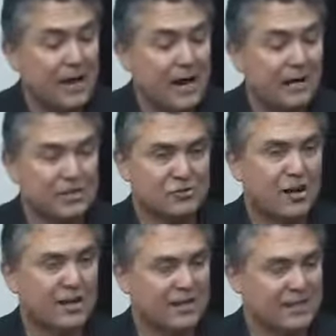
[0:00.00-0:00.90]
I'm going to
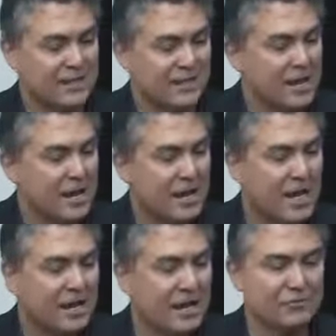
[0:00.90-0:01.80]
try
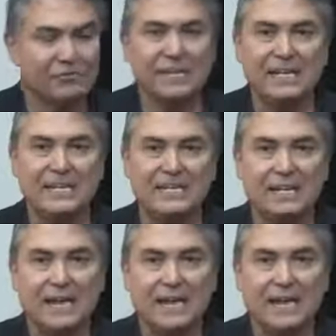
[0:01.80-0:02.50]
and read